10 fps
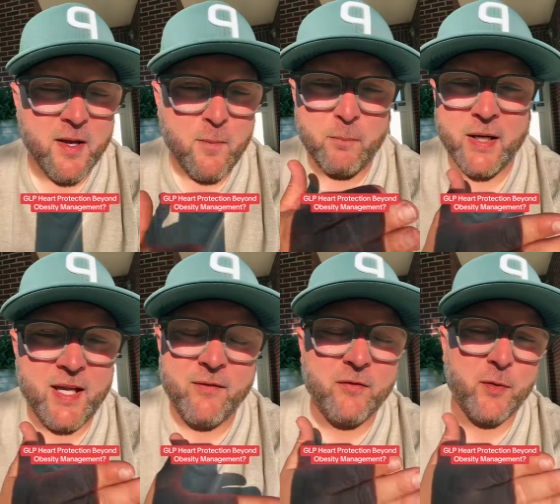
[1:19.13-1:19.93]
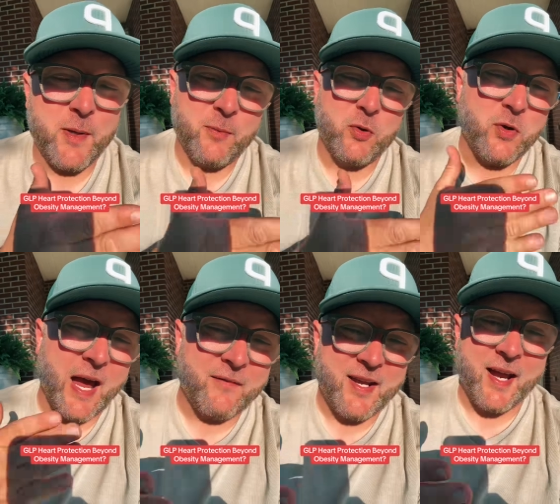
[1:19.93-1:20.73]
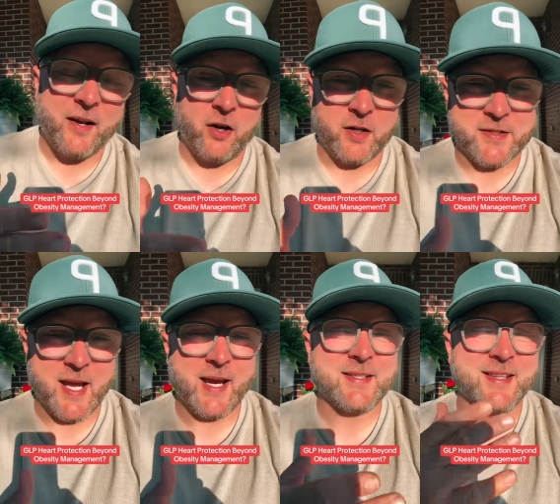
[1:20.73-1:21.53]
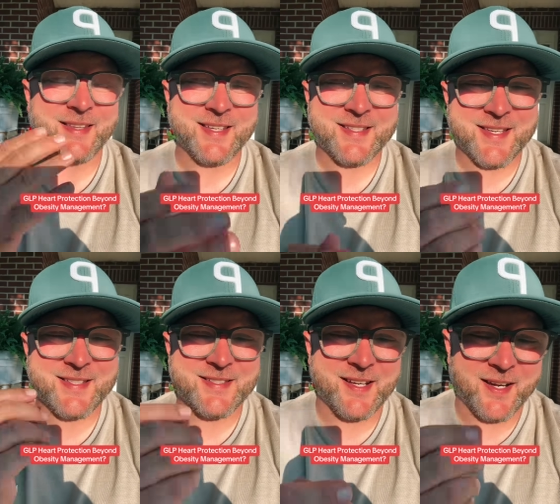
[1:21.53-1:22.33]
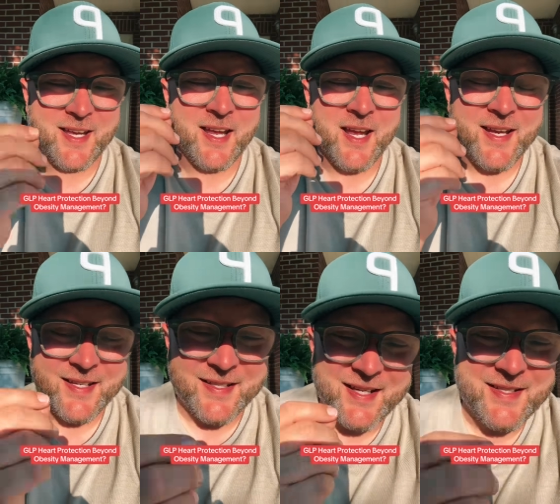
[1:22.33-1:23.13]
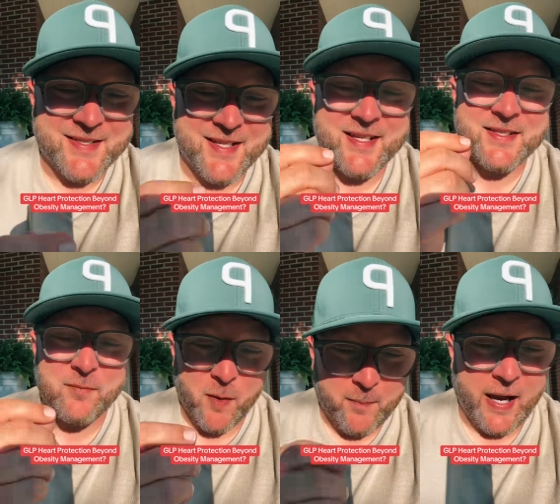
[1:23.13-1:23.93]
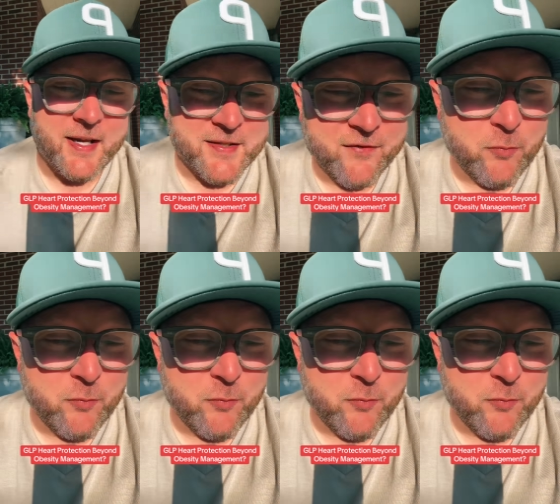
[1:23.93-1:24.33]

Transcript: But even for people who haven't had heart attacks, this study did see some massive